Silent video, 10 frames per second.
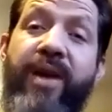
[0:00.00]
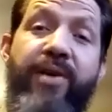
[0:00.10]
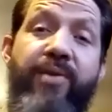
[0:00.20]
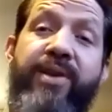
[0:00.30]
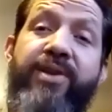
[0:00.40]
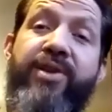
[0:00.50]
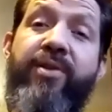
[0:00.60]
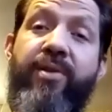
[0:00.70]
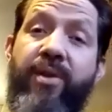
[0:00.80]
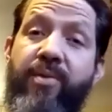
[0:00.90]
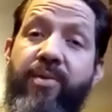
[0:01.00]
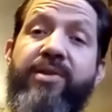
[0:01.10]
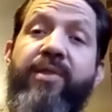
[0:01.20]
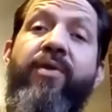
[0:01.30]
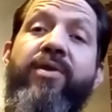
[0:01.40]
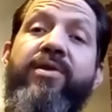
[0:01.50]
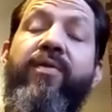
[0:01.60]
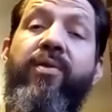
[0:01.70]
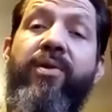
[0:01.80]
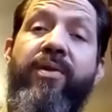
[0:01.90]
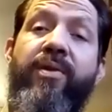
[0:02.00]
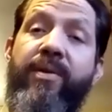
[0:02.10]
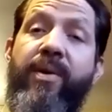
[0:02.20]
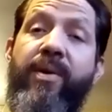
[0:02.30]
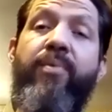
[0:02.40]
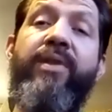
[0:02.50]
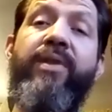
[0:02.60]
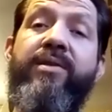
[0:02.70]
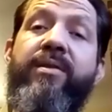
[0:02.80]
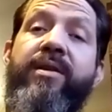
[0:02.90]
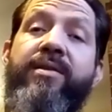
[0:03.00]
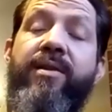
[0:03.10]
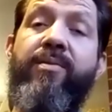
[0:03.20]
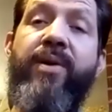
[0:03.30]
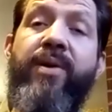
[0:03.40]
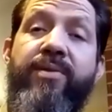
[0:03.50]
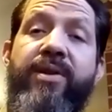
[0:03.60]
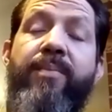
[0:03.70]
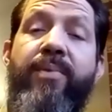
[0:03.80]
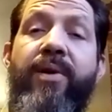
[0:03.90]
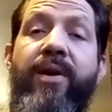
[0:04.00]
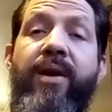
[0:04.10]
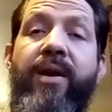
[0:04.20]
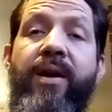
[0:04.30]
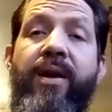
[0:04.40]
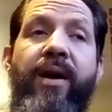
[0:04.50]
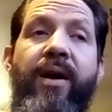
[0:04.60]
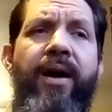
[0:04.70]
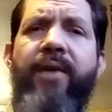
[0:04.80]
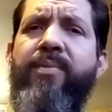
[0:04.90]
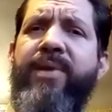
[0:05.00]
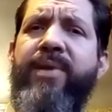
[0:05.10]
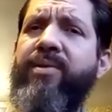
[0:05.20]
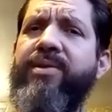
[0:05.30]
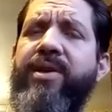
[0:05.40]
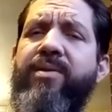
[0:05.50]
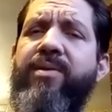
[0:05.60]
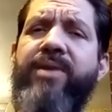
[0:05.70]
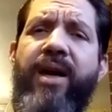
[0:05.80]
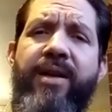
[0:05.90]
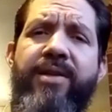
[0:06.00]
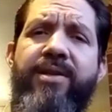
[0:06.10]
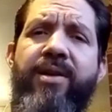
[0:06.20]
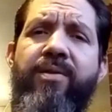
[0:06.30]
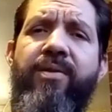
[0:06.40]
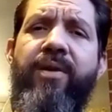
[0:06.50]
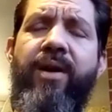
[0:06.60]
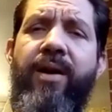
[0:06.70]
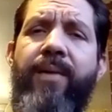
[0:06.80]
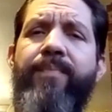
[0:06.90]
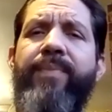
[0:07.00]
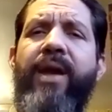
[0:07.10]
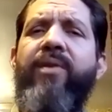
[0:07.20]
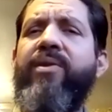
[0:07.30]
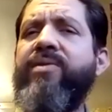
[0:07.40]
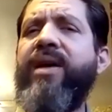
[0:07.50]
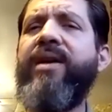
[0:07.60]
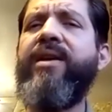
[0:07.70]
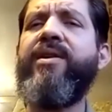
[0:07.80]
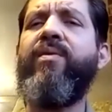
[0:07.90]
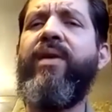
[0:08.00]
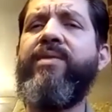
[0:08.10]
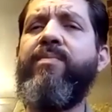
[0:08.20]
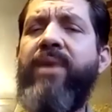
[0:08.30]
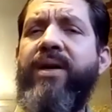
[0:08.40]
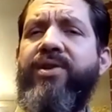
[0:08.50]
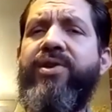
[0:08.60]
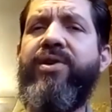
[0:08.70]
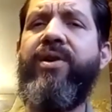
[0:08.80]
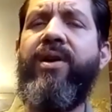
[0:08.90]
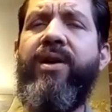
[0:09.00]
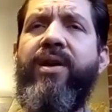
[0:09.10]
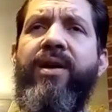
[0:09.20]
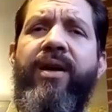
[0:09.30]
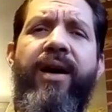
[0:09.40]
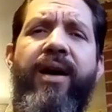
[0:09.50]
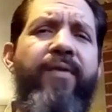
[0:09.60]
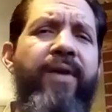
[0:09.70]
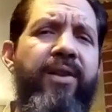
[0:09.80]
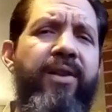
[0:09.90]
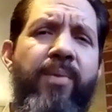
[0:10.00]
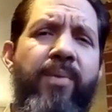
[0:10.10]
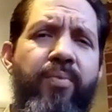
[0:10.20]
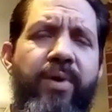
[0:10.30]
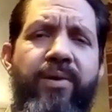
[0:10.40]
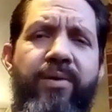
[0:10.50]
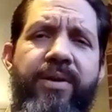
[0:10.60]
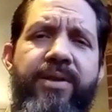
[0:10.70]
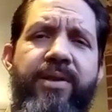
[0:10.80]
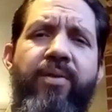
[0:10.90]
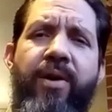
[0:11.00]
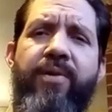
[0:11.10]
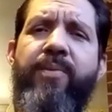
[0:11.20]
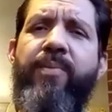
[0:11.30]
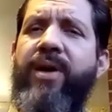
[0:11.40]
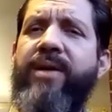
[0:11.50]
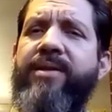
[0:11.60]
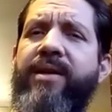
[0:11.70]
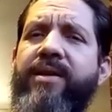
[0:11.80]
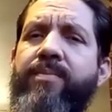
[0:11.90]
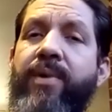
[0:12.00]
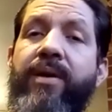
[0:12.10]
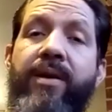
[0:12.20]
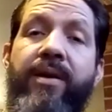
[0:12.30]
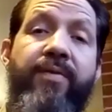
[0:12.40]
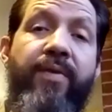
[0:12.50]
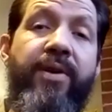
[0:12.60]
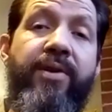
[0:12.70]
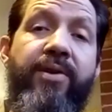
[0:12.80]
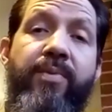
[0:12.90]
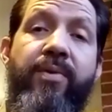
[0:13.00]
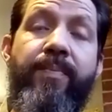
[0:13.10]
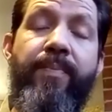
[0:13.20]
under each other across the forest floor while I'm pulling these runners up. Other materials I use, honeysuckle. I don't use honeysuckle as much. I find it a little more brittle. It's a little harder to process, but it's very useful.